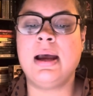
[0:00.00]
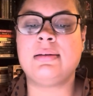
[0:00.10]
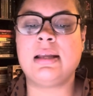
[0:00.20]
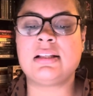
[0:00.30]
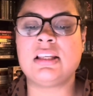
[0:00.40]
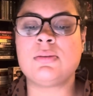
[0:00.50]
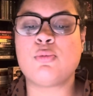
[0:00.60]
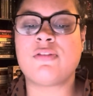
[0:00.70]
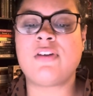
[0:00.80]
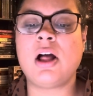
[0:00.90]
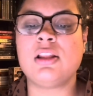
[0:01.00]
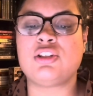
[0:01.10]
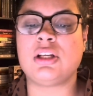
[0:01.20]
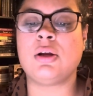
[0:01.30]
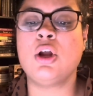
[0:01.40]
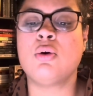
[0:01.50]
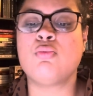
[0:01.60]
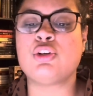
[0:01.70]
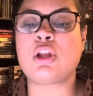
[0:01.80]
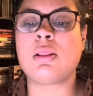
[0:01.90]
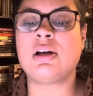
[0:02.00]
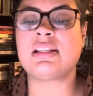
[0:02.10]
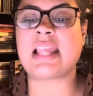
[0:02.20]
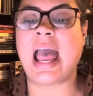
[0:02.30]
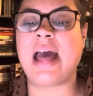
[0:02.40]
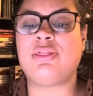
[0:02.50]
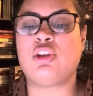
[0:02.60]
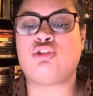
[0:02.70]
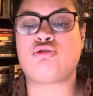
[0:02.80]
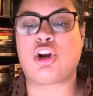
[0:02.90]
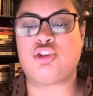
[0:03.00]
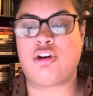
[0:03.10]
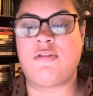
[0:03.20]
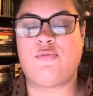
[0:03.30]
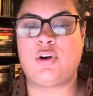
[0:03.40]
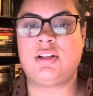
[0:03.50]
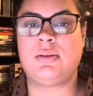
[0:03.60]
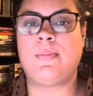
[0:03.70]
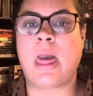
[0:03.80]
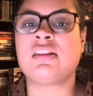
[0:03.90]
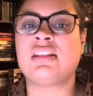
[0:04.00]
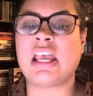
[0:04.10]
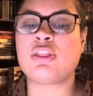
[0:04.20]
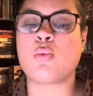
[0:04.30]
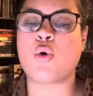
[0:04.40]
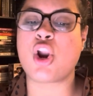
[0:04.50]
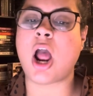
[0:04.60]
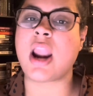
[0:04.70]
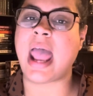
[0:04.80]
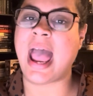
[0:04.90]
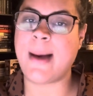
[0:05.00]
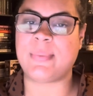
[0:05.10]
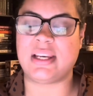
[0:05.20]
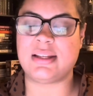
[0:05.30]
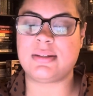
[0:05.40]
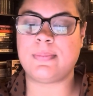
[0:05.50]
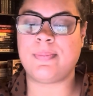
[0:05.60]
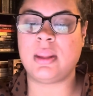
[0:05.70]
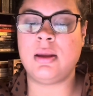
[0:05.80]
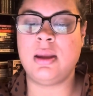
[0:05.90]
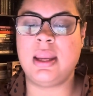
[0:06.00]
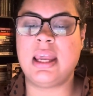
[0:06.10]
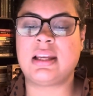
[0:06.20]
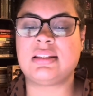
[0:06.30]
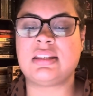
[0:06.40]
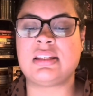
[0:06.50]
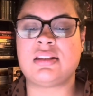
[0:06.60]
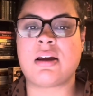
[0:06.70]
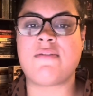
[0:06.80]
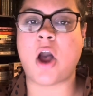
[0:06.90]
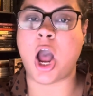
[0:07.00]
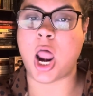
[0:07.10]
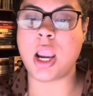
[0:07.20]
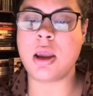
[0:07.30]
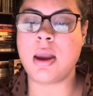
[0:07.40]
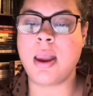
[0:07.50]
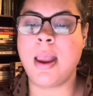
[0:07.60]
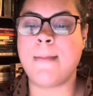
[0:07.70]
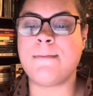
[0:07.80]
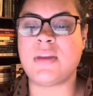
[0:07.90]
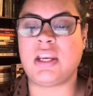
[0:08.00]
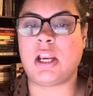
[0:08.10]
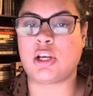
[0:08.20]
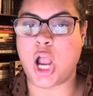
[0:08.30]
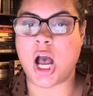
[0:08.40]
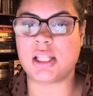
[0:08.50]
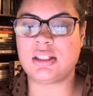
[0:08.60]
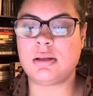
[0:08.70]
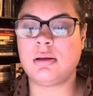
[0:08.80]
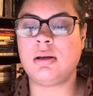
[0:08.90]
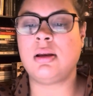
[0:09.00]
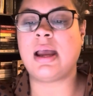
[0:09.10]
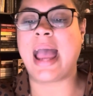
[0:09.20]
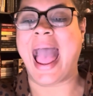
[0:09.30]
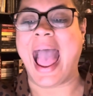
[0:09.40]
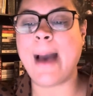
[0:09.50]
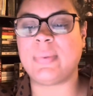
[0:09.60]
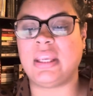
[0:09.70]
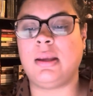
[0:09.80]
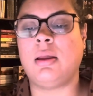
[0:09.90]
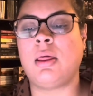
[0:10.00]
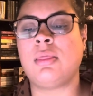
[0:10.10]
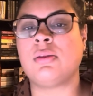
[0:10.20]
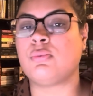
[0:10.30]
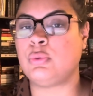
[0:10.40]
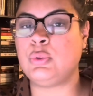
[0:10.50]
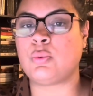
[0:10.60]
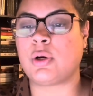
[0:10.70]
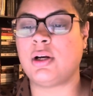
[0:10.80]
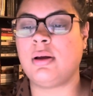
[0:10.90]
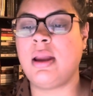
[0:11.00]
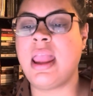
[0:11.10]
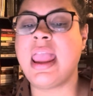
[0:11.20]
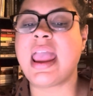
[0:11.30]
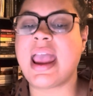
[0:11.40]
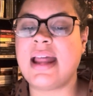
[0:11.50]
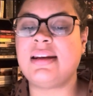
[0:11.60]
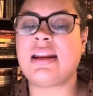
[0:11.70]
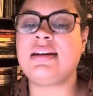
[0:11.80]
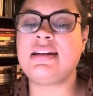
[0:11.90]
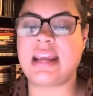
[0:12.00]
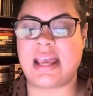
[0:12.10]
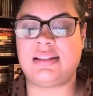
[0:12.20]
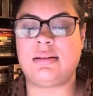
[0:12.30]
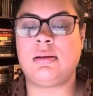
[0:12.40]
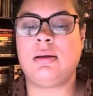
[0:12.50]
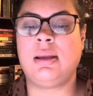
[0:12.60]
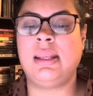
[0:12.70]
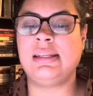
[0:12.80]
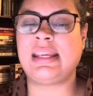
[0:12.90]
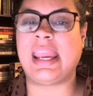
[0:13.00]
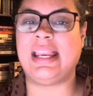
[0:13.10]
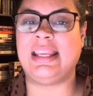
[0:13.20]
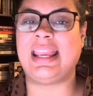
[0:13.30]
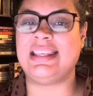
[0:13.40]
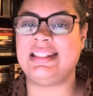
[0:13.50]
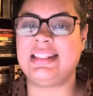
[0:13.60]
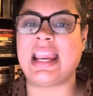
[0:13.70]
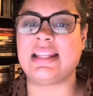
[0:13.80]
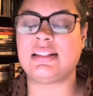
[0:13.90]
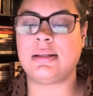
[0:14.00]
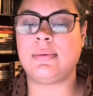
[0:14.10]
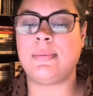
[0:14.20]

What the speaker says: Next is morphology, which looks at the structure of words. Take the word unhappiness. It consists of un, meaning not, happy, the root word, and ness, indicating a state.